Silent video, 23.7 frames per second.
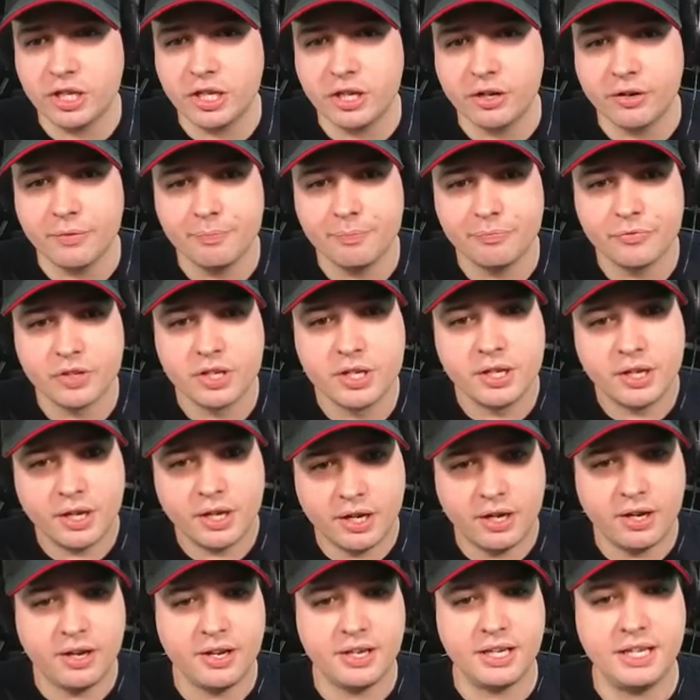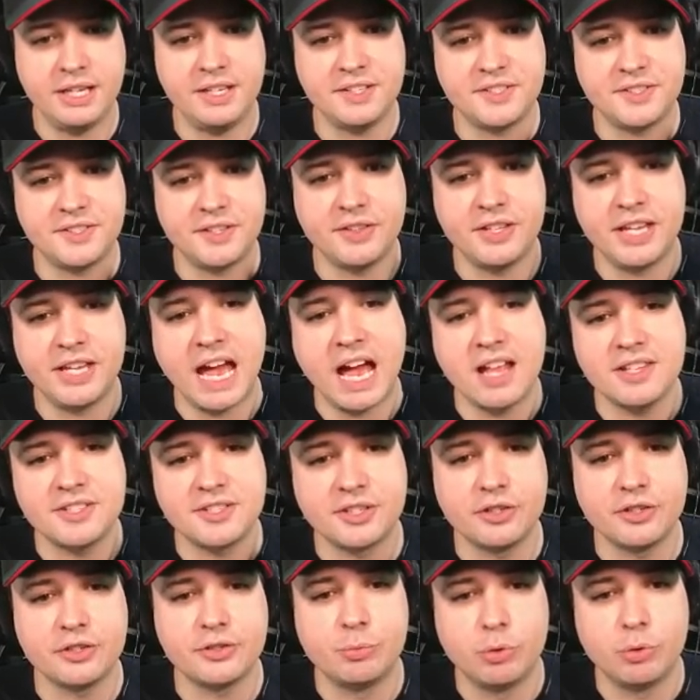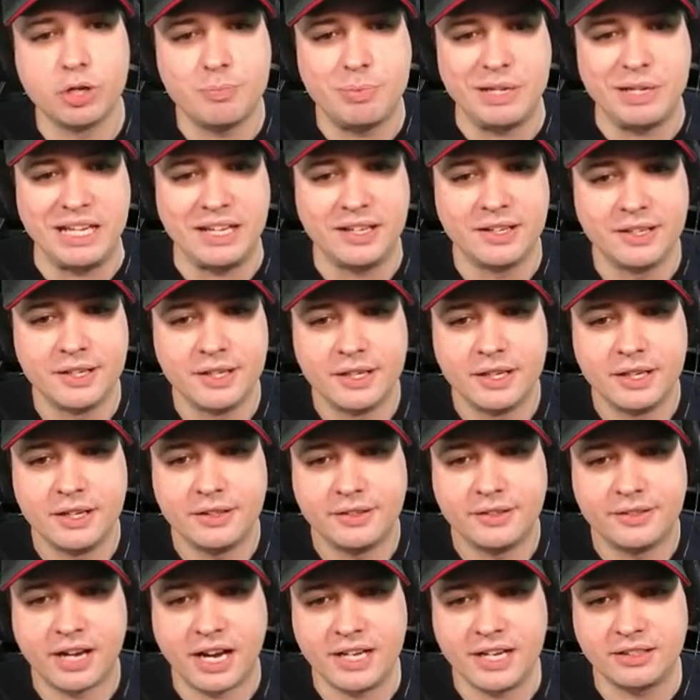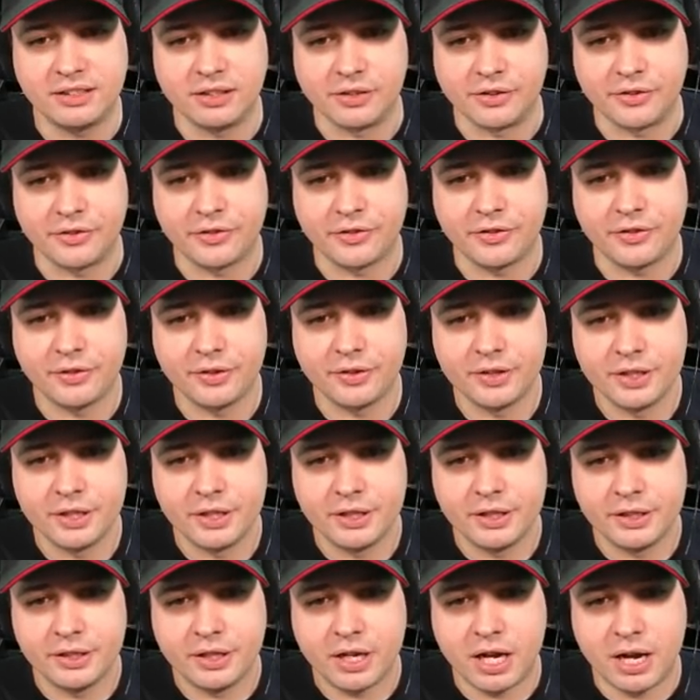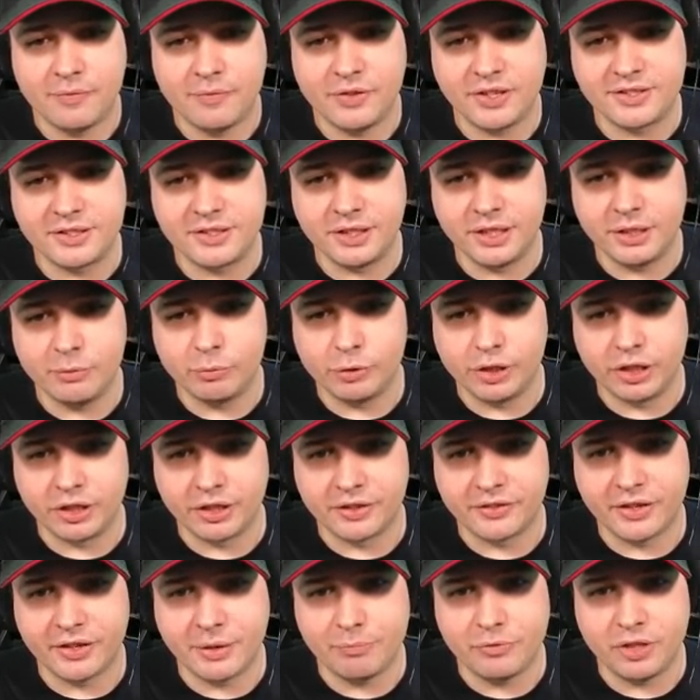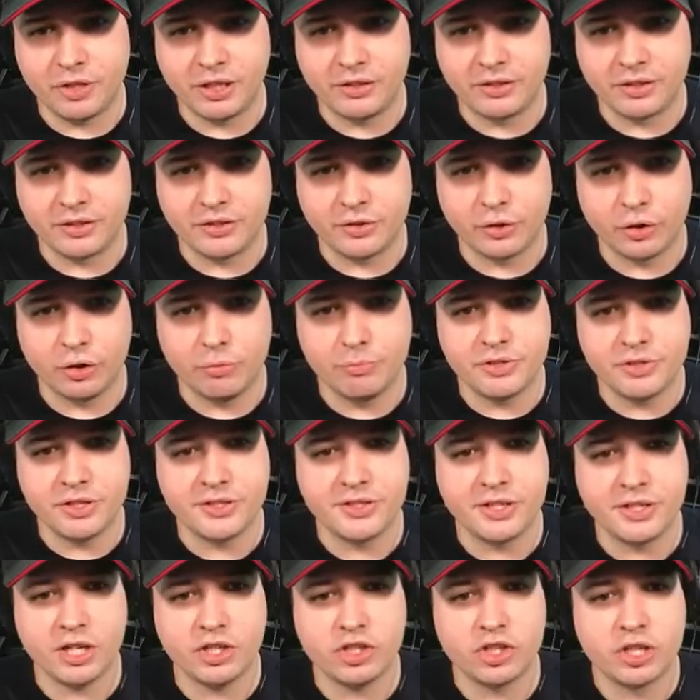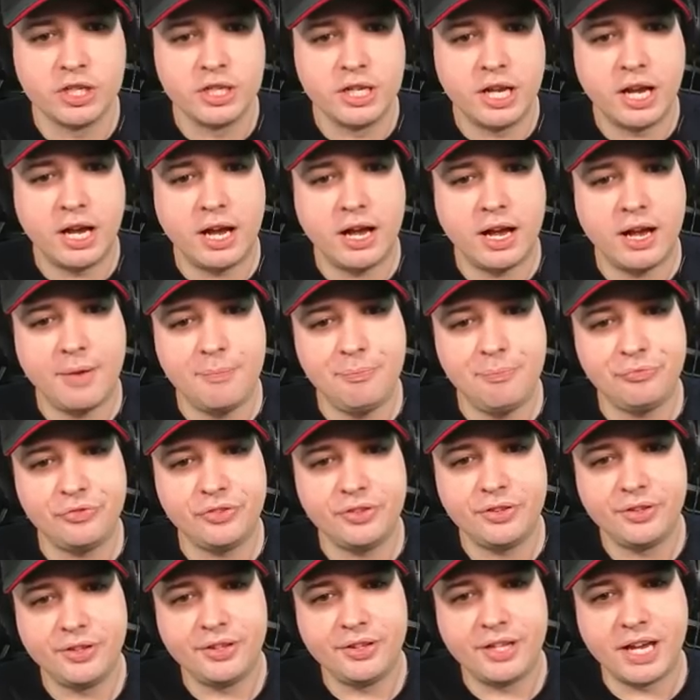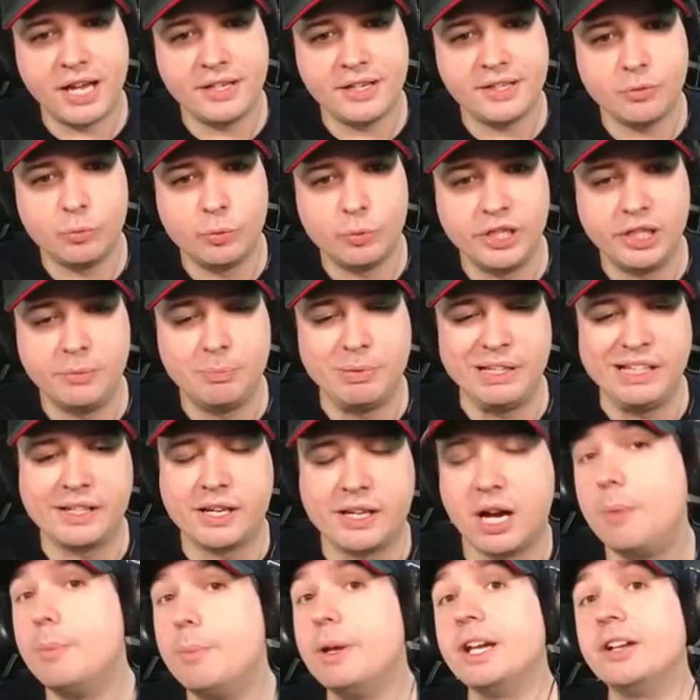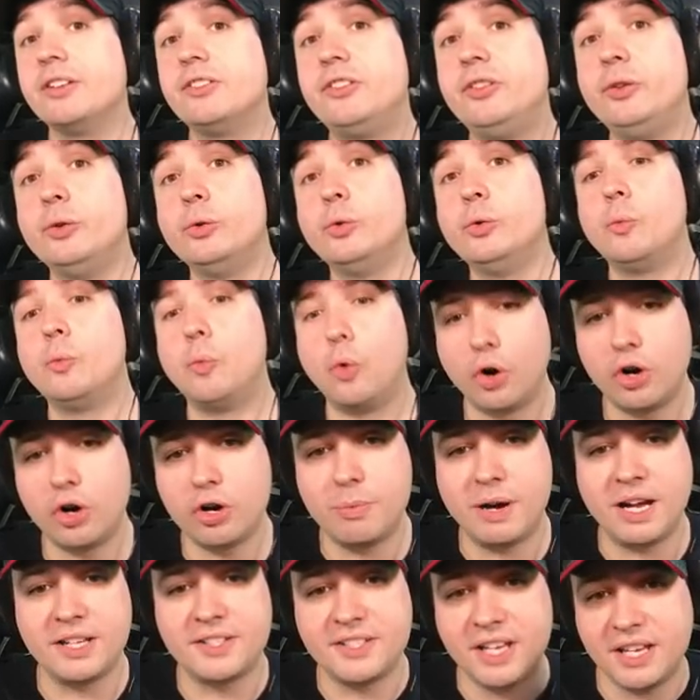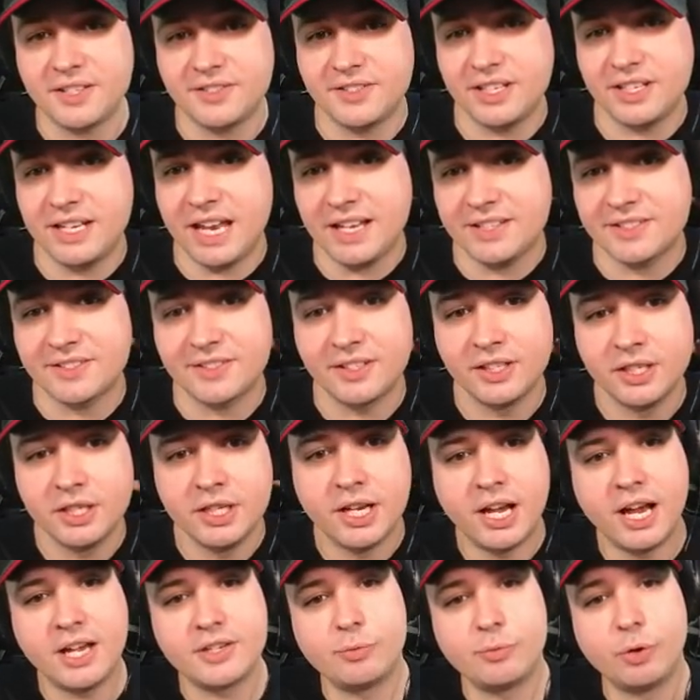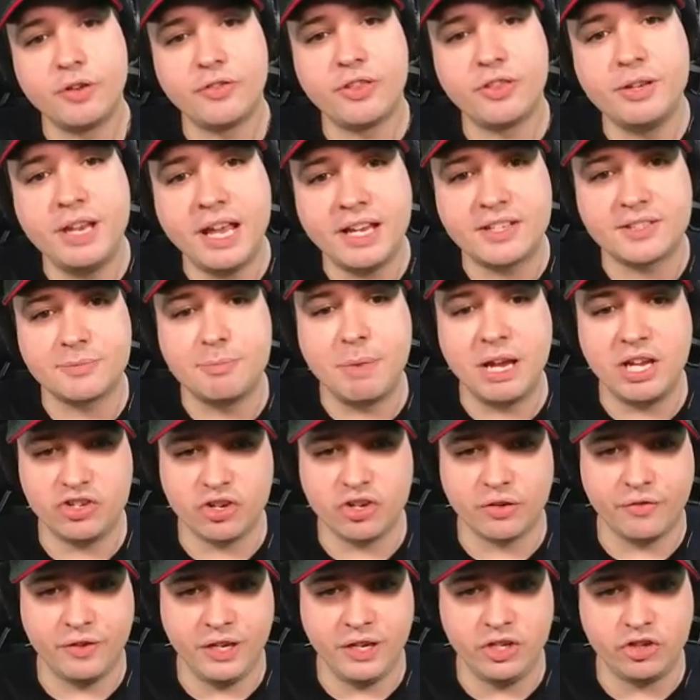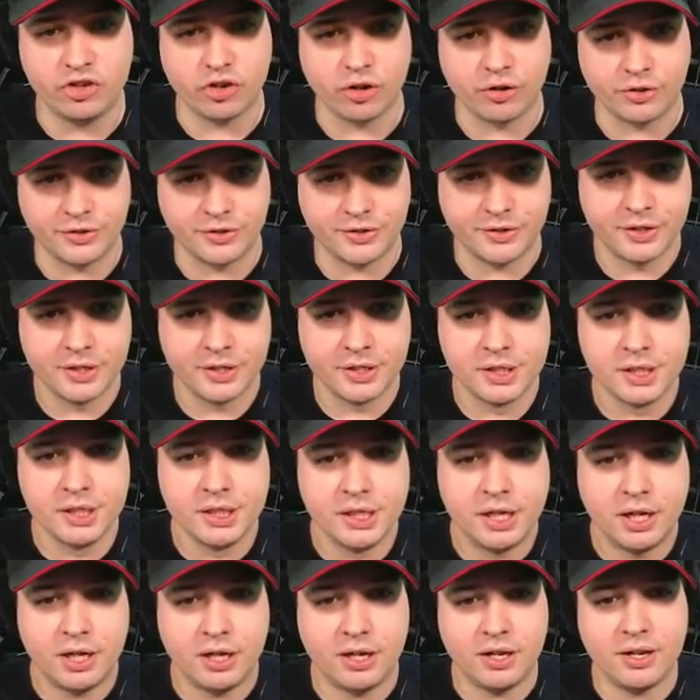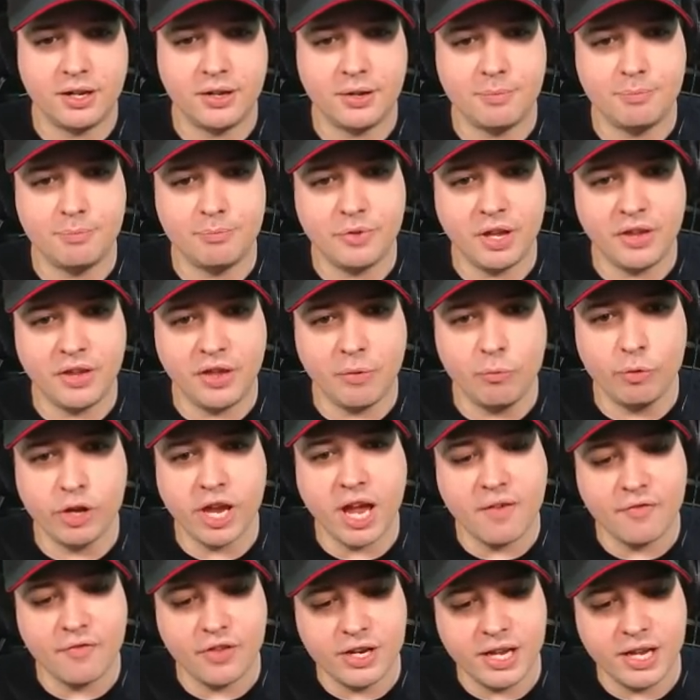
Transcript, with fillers: here is the answers would be titles. Obviously, we are accepting the terms and such. That will be coming to War Robots as the next, as one of the next major features. And then we have the